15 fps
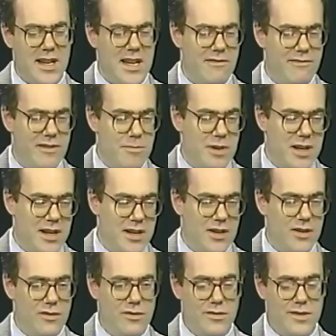Everybody
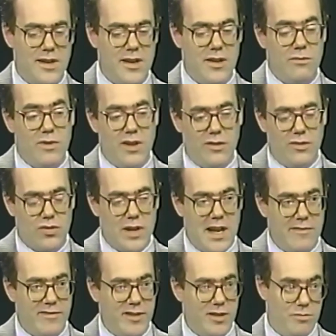knows when you
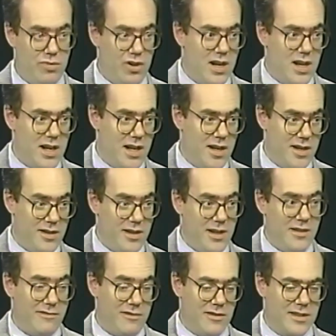travel abroad,
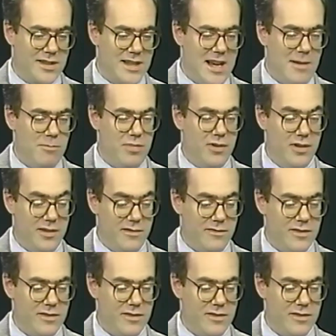for example,